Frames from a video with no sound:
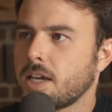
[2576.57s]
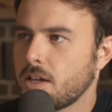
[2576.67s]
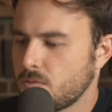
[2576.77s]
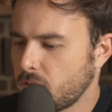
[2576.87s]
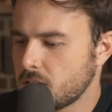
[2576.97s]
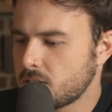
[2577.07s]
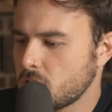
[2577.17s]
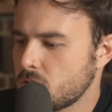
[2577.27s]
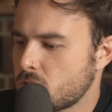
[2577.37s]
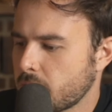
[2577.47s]
Again, Venus
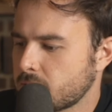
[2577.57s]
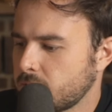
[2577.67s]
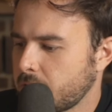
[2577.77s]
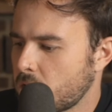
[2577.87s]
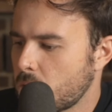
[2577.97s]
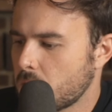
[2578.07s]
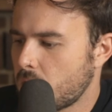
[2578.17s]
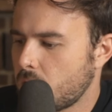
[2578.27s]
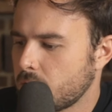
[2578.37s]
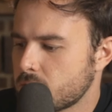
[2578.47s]
stations direct in Leo
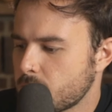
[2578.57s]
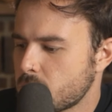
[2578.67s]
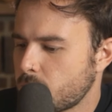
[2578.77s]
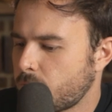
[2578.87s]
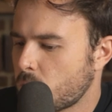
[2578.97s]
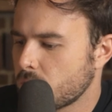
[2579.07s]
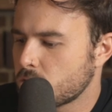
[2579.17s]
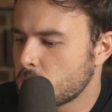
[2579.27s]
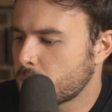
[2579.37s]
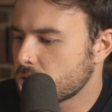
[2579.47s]
on September
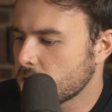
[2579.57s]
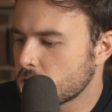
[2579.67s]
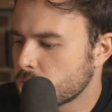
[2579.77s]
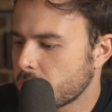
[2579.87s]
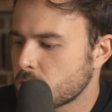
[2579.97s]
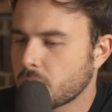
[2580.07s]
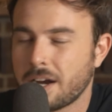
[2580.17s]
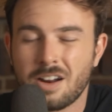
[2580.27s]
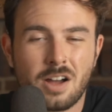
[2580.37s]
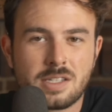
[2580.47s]
4th, Jupiter stations
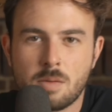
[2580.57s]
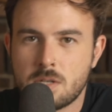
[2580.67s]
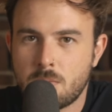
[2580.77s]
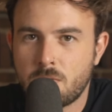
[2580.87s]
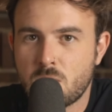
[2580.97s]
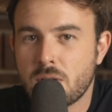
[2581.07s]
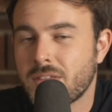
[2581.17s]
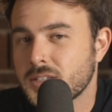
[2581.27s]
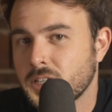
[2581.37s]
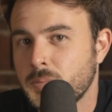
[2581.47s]
retrograde on September 4th.
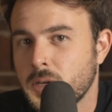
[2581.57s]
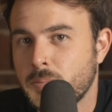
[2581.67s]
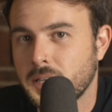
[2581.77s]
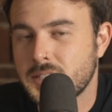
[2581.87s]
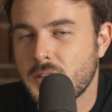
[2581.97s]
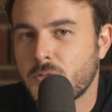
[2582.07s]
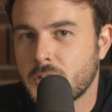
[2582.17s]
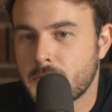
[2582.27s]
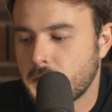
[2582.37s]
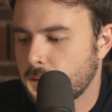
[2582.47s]
That's going to be a big day
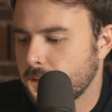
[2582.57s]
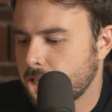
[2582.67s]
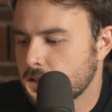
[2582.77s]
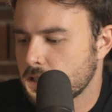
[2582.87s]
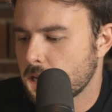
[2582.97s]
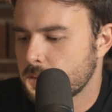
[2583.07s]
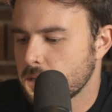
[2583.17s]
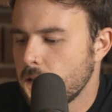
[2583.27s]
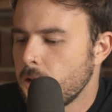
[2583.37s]
for your money and relationships.